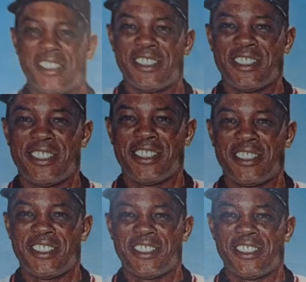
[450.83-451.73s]

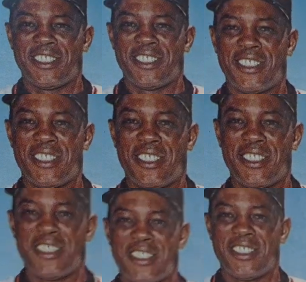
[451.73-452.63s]
is, oh good, you can
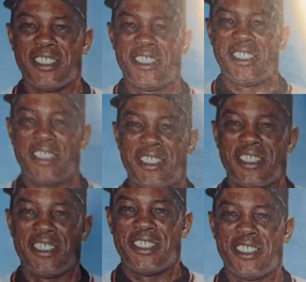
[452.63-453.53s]
see it, a
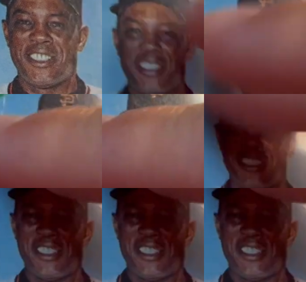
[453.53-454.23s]
wrinkle here, wrinkle here,